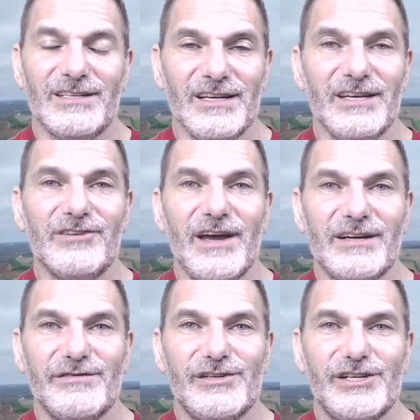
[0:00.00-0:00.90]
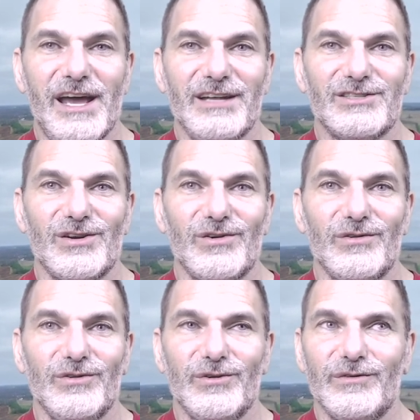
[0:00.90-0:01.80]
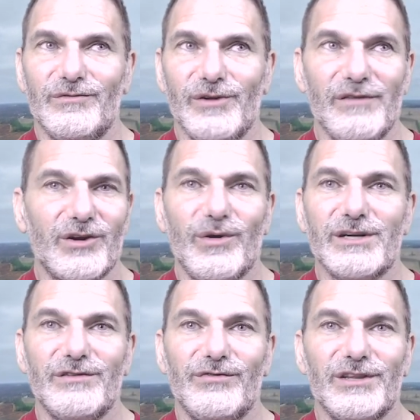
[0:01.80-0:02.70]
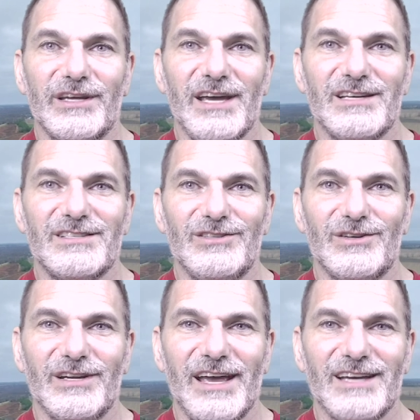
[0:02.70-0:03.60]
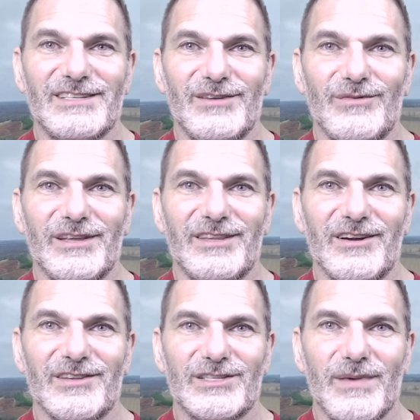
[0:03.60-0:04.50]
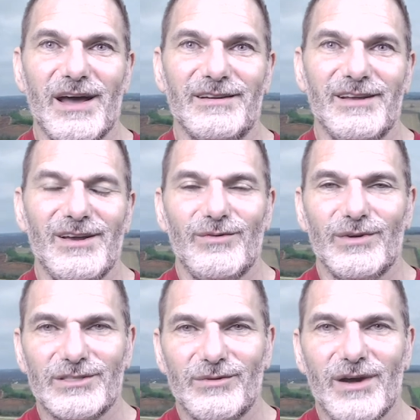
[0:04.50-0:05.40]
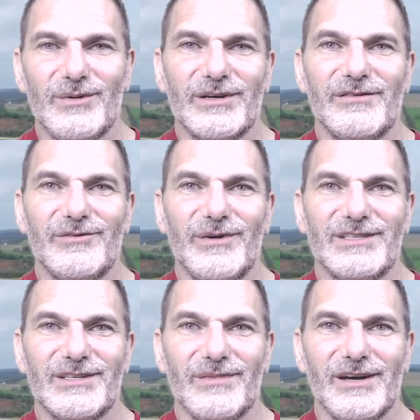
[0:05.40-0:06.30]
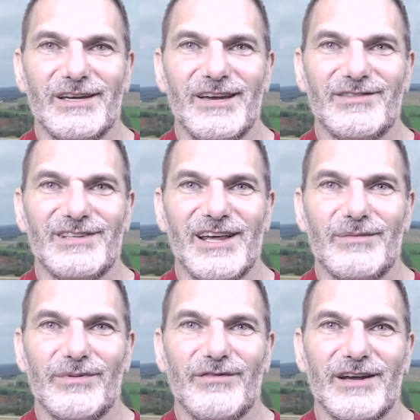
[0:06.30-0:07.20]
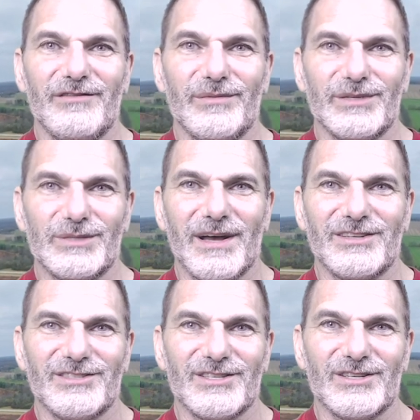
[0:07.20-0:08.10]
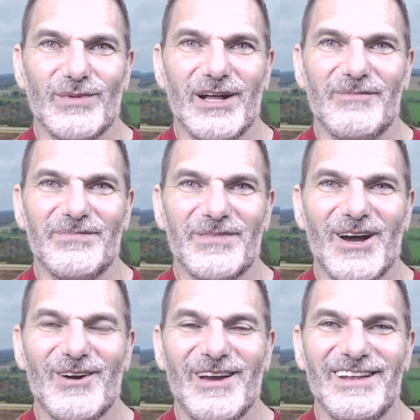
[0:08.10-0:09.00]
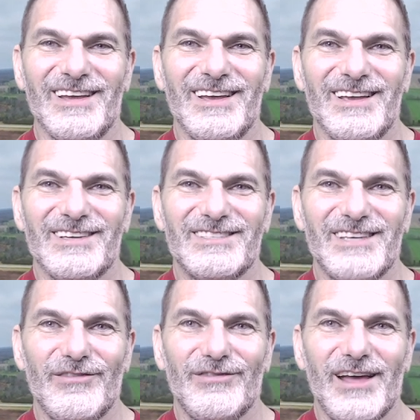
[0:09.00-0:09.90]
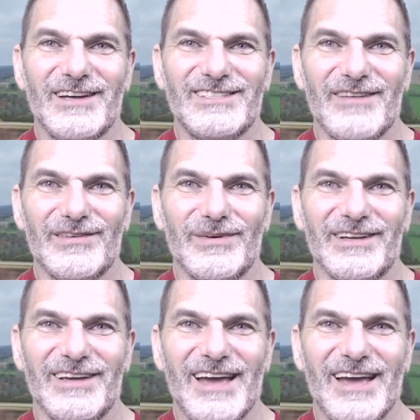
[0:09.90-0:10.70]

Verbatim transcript: It's an interactive chat, so you, if you have a question for the guest, you can ask it right there on the spot. Once in a while, we'll give away some uh, gifts that are provided from the sponsors as well. All right, safe flying to everybody.